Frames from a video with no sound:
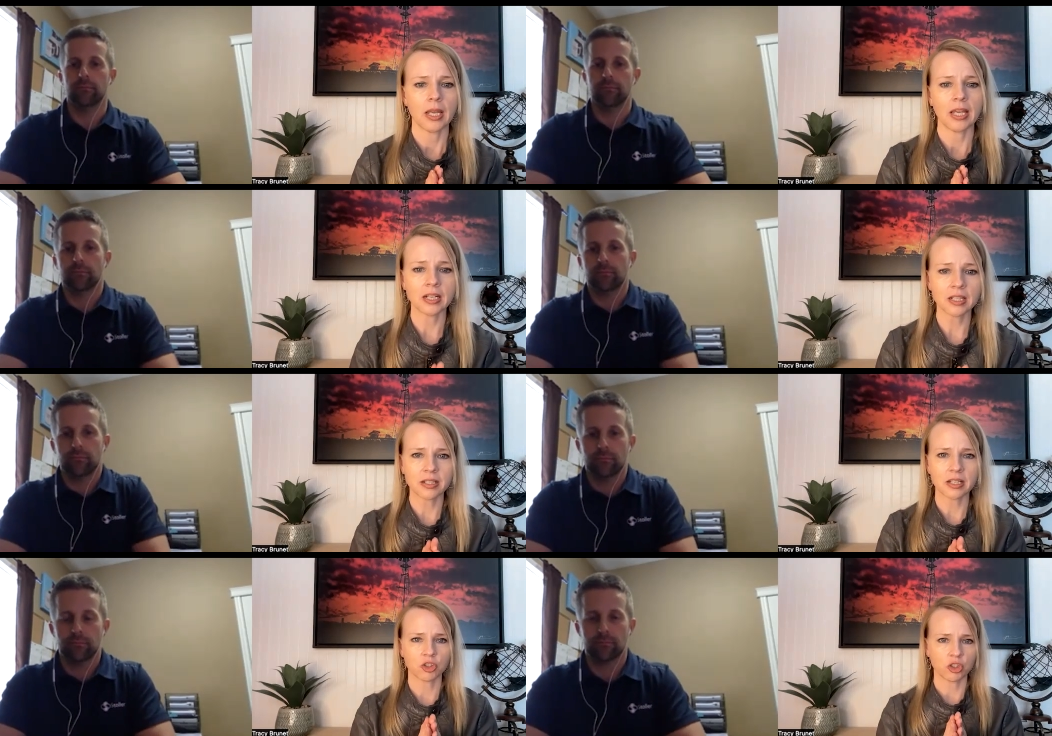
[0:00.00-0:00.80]
Speaker 1: In
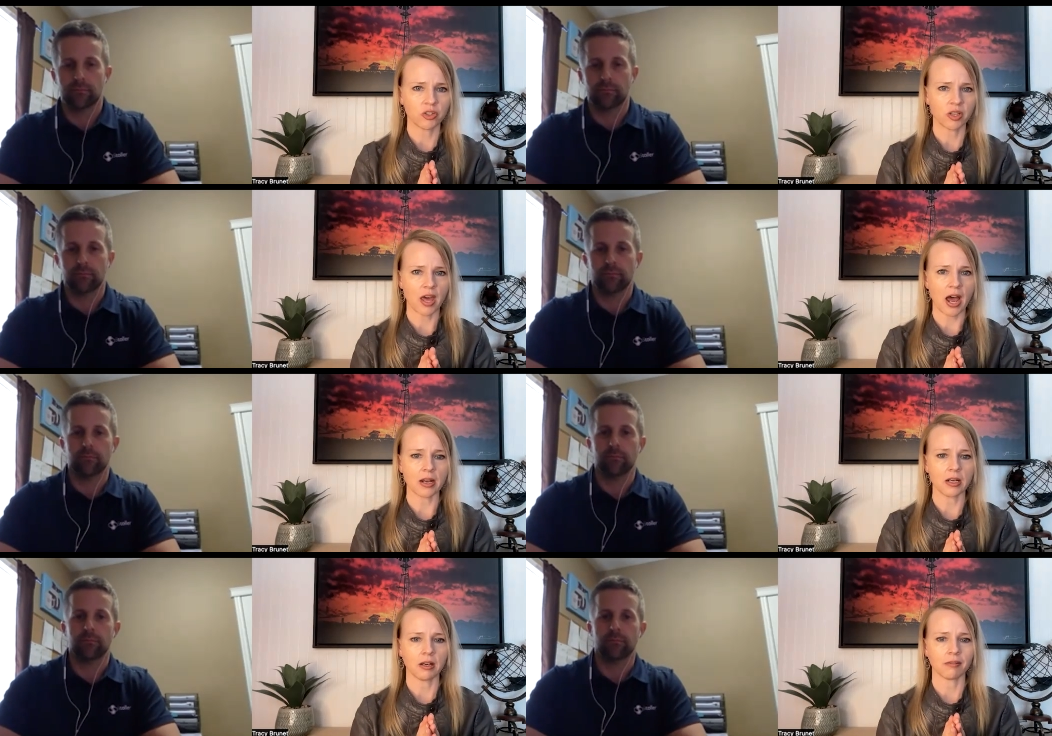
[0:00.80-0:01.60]
addition to
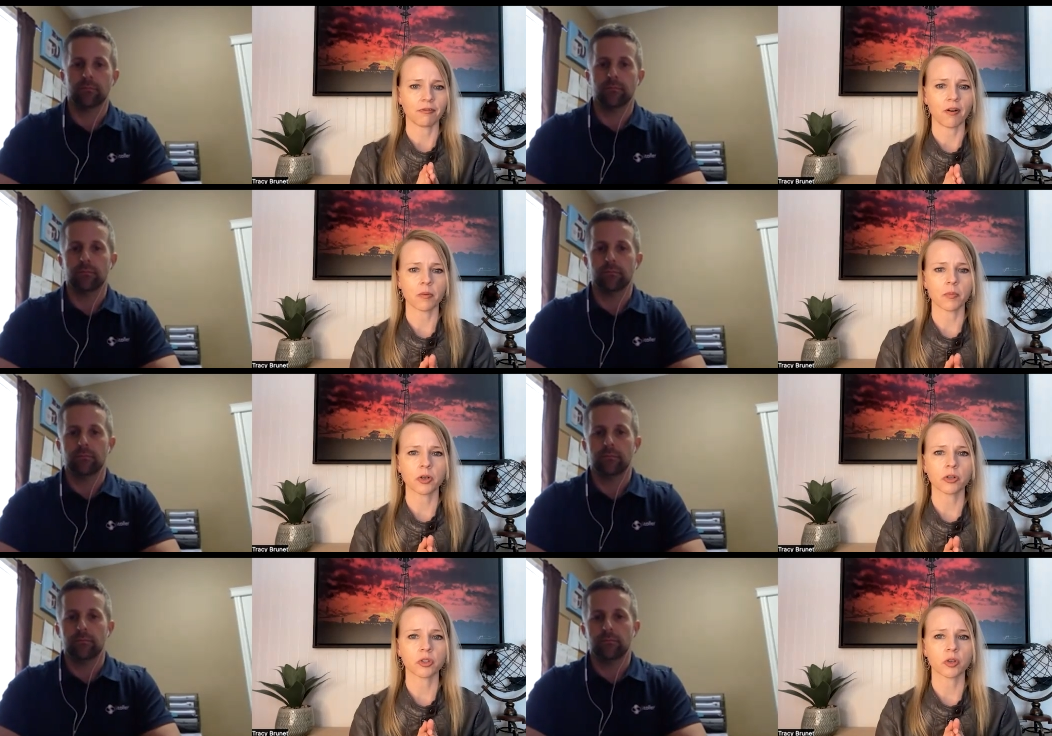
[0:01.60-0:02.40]
that, if
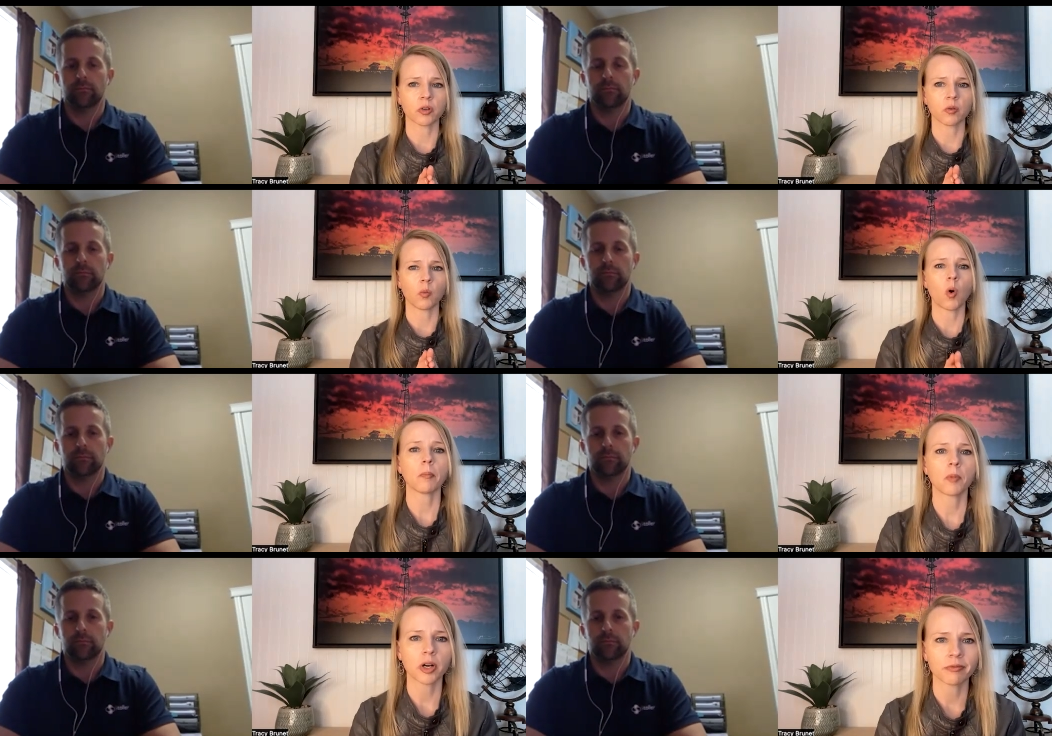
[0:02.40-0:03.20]
farmers
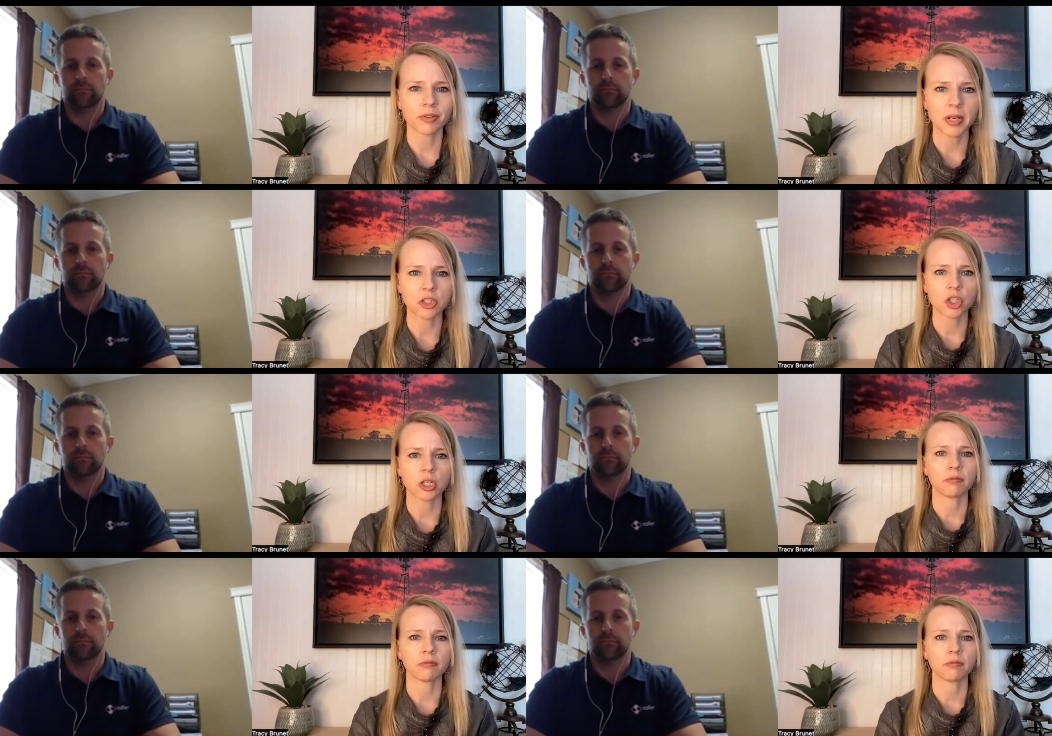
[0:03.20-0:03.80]
want more information,